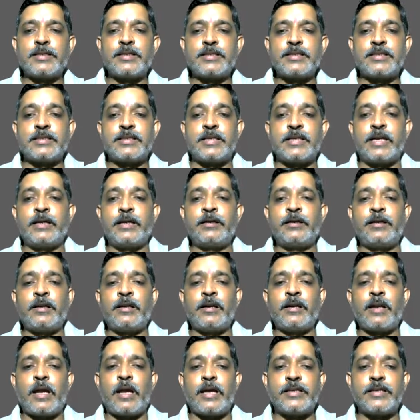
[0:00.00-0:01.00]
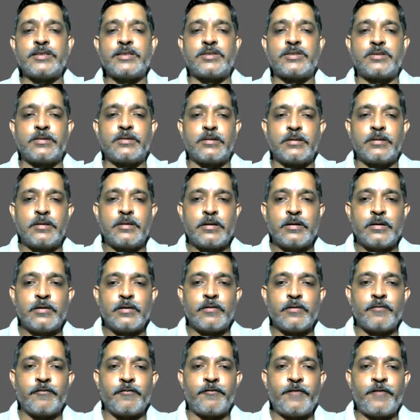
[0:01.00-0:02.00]
centralized
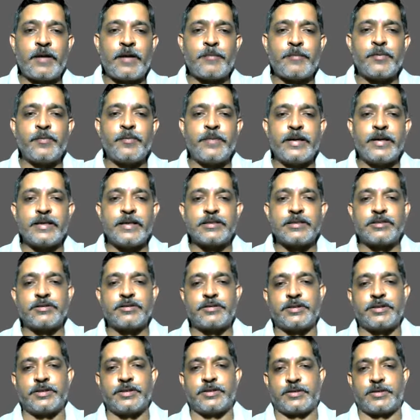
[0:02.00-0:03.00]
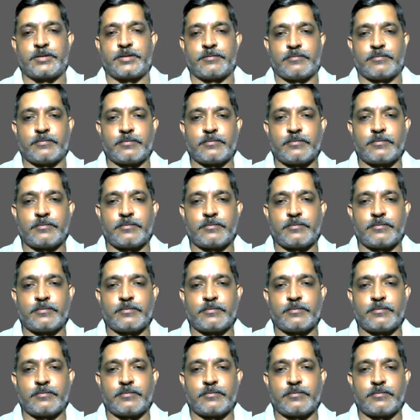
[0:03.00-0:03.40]
web-based system.